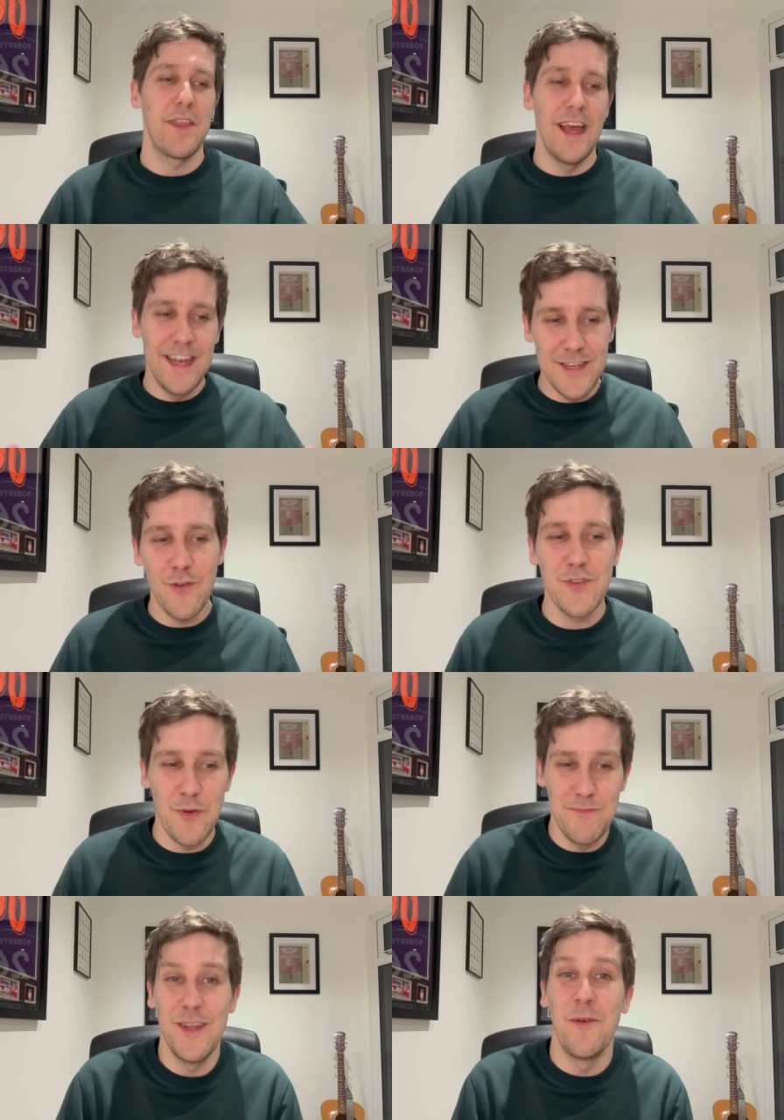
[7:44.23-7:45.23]
and he's
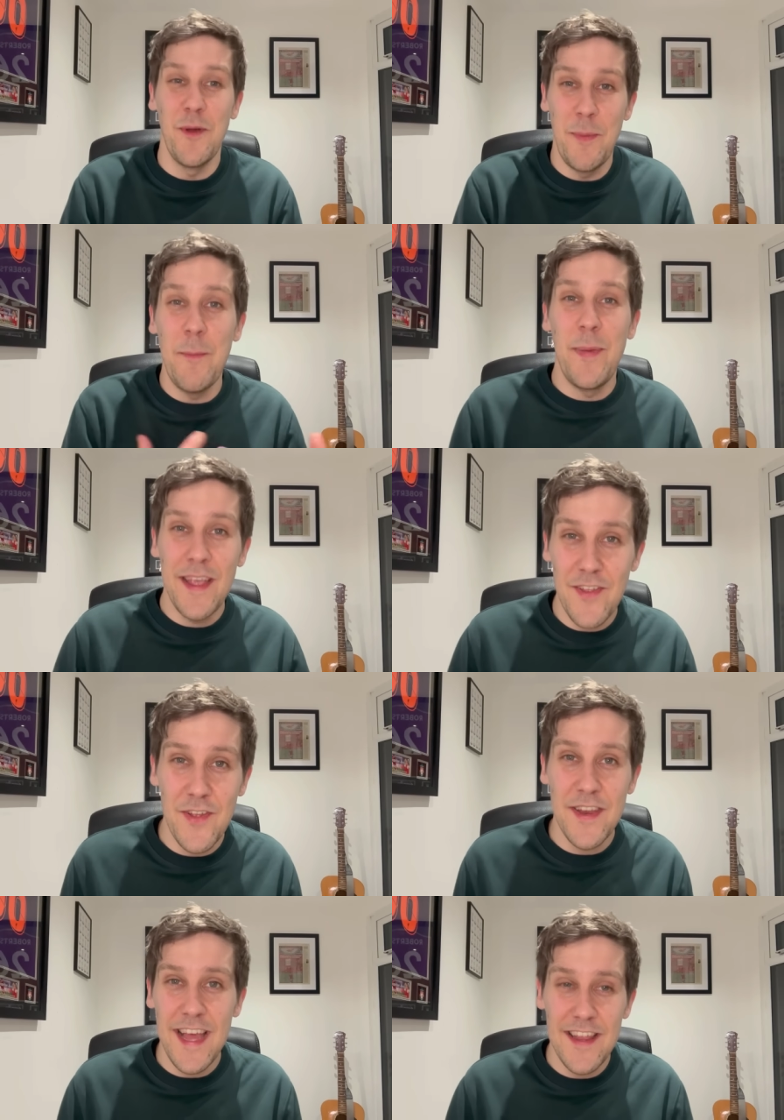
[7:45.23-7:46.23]
also, you know, a bit bigger
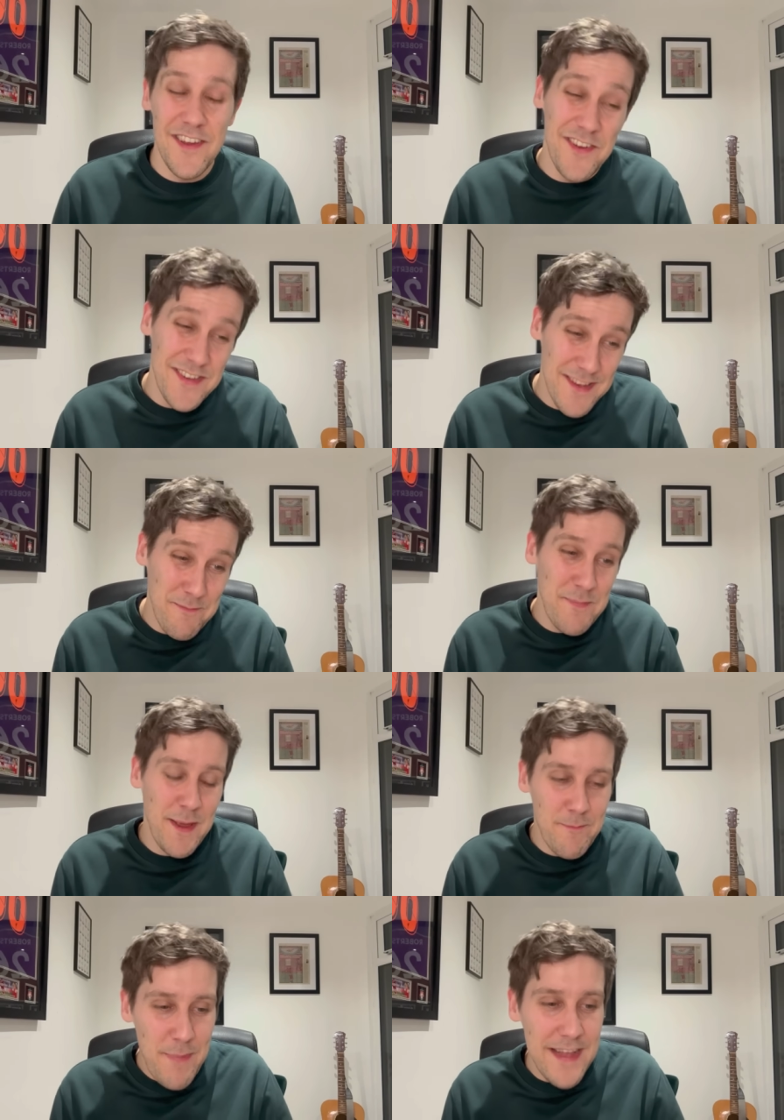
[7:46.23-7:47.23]
than Kelleher. He's a
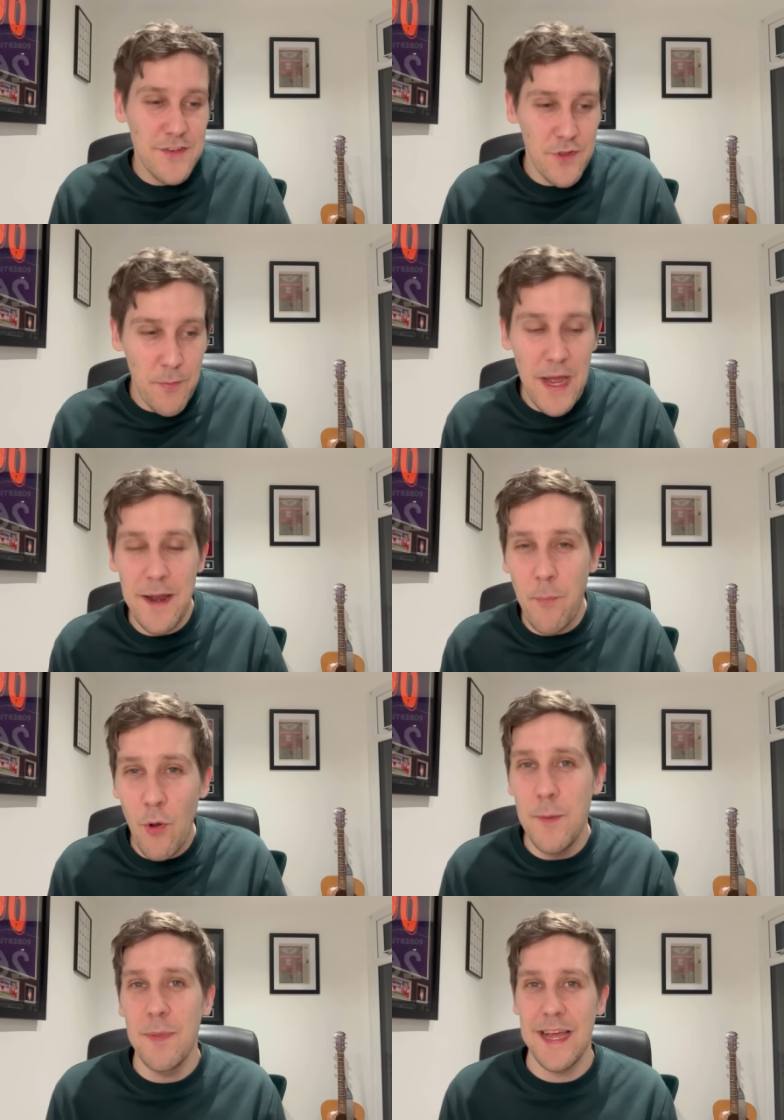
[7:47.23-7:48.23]
bit better at the kind of
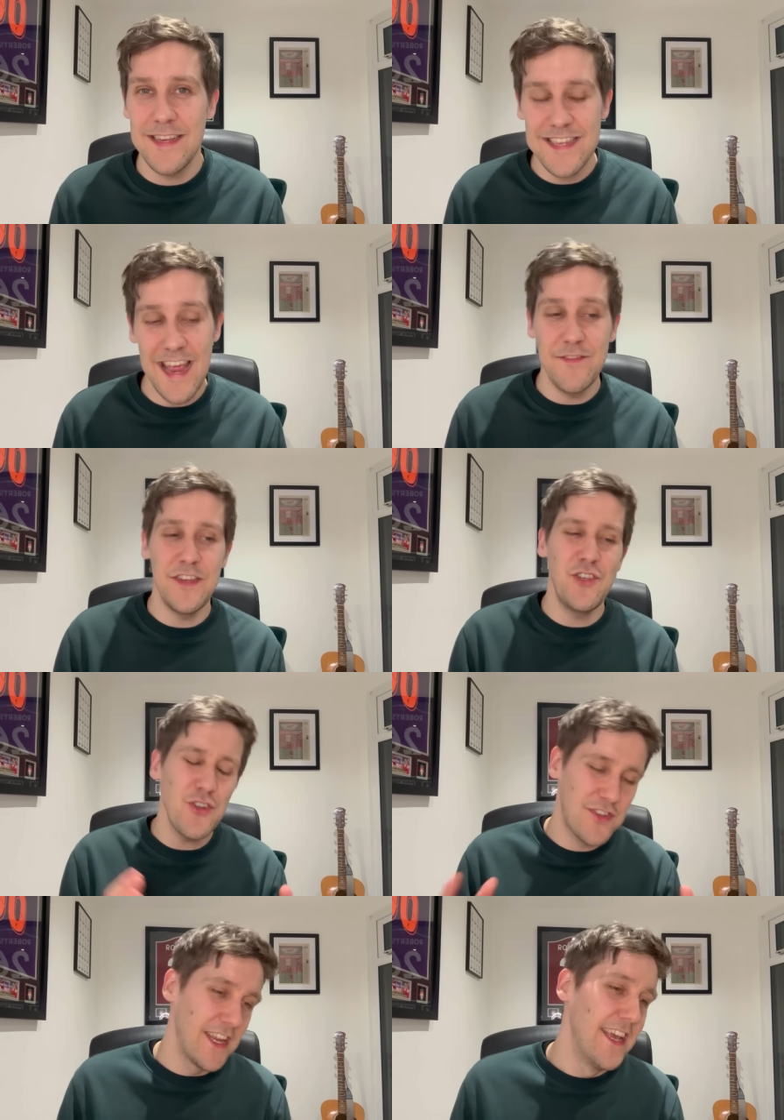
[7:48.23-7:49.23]
point blank saves. He's
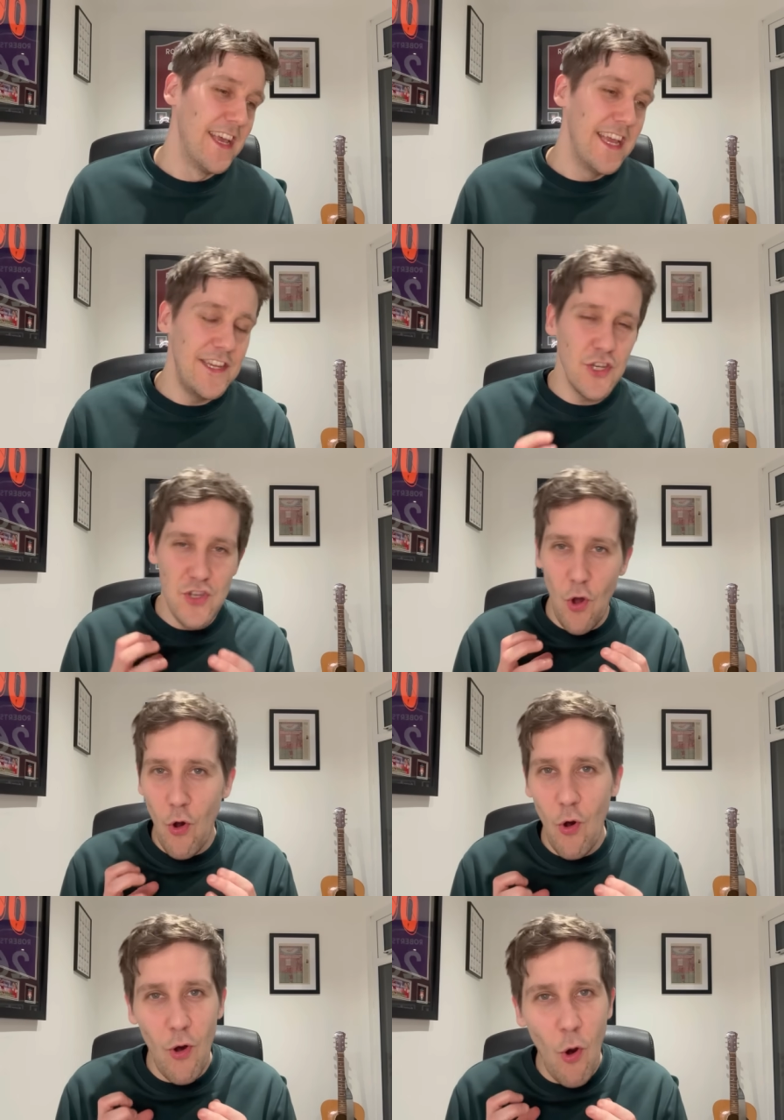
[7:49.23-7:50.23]
just
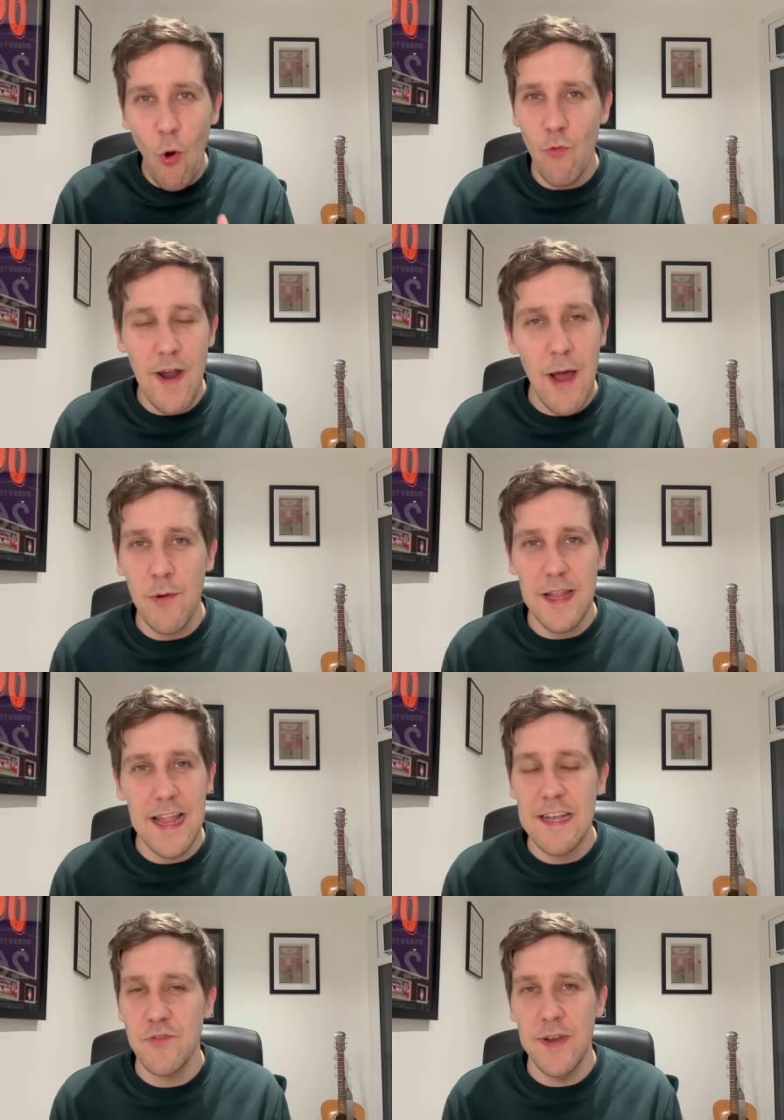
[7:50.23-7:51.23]
all-round
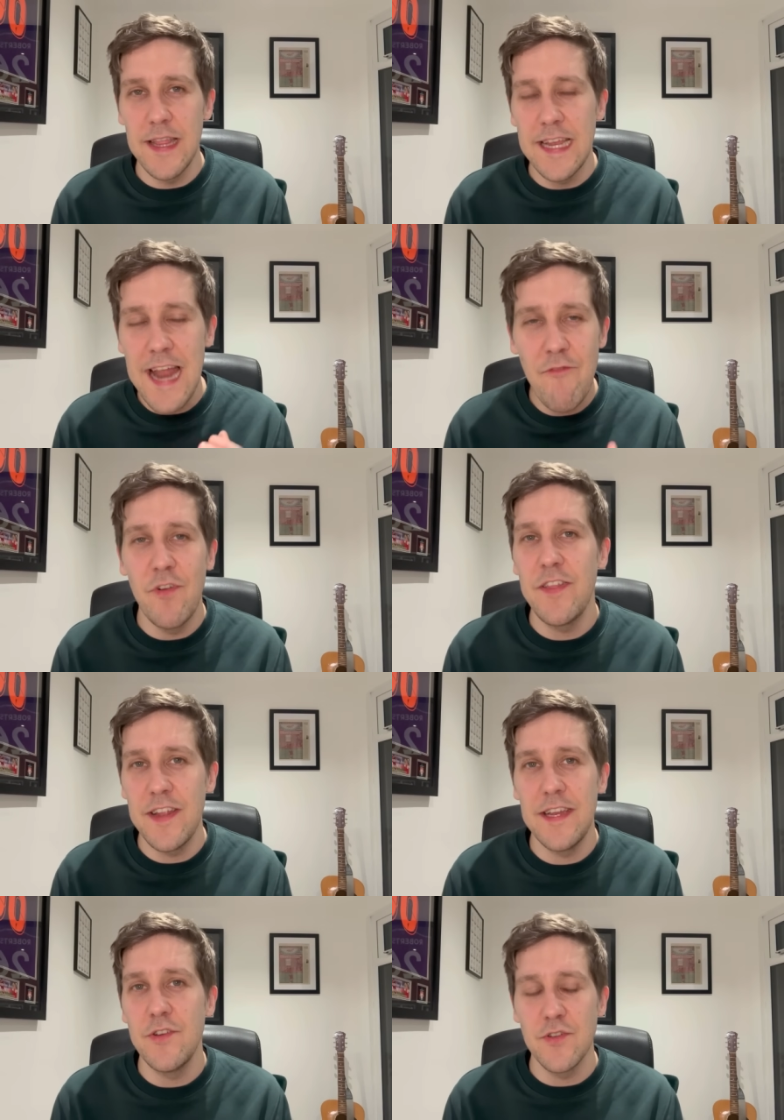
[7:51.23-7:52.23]
class, really, in
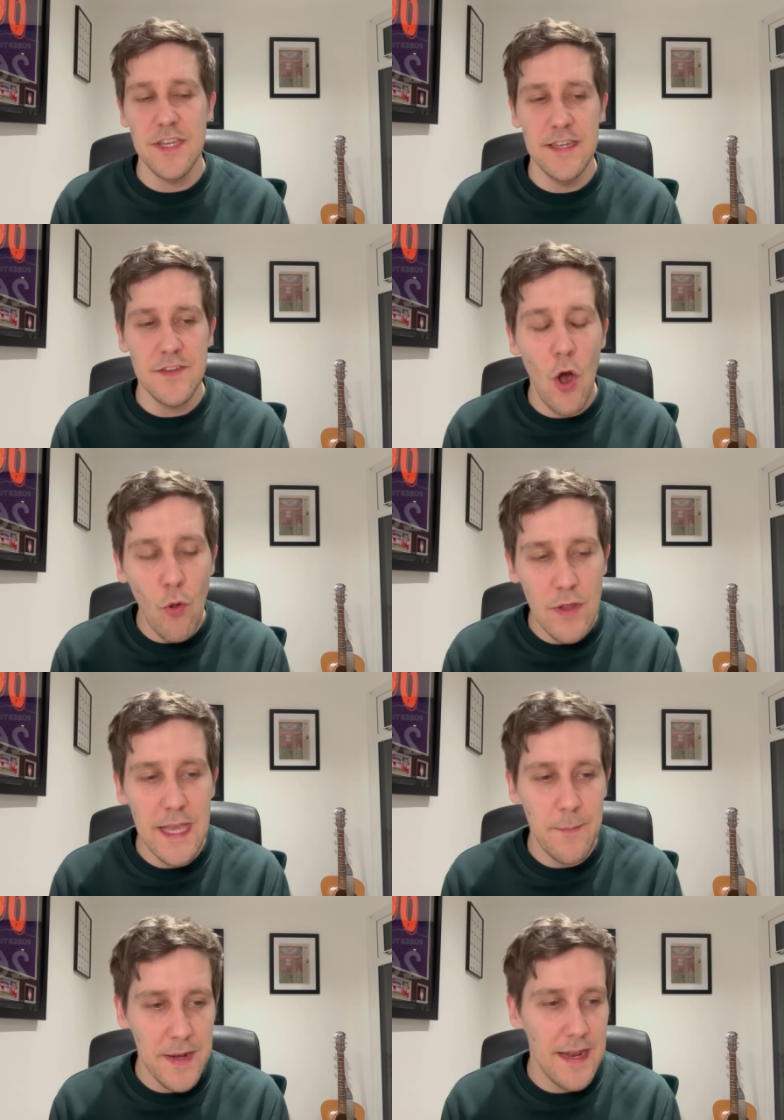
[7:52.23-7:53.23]
everything he does in his
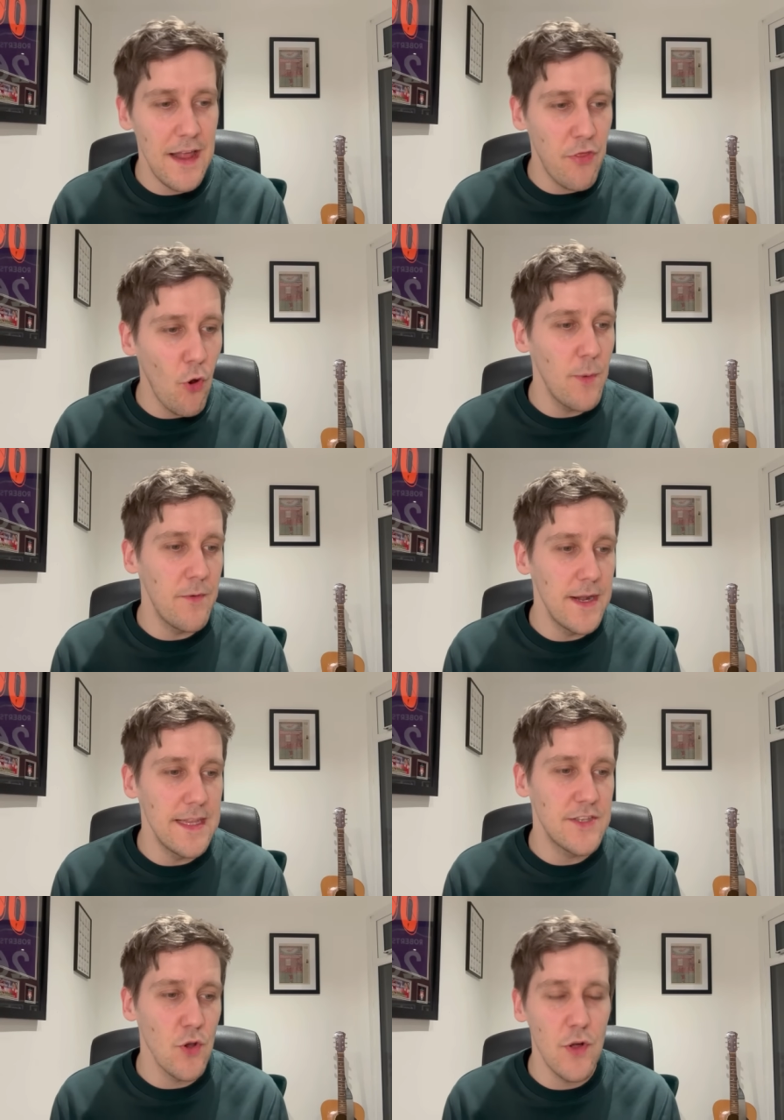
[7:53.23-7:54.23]
goalkeeping, and I thought we
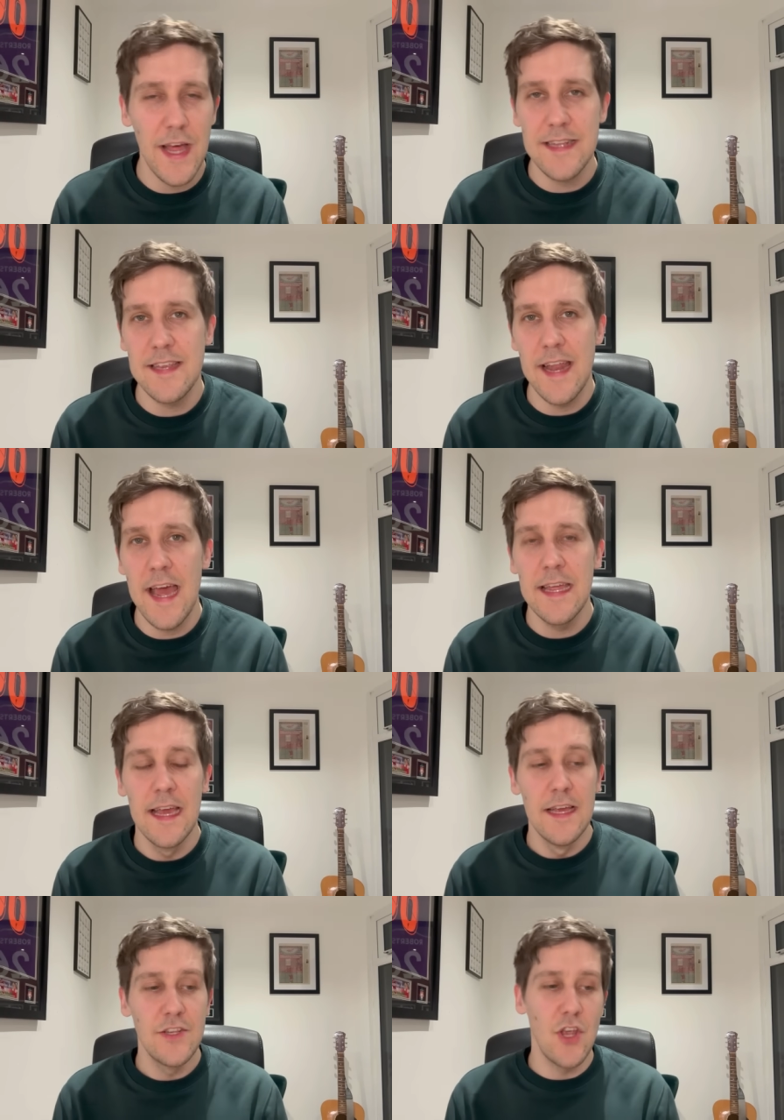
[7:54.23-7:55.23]
really saw that today.
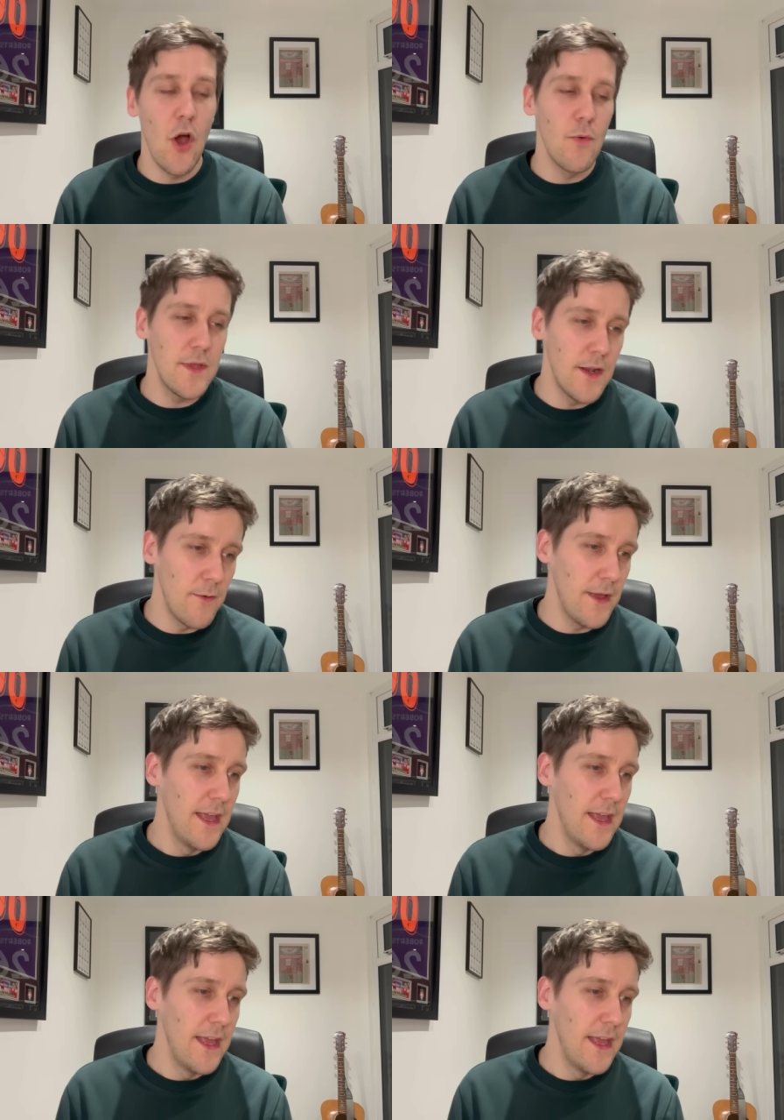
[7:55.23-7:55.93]
So, you know,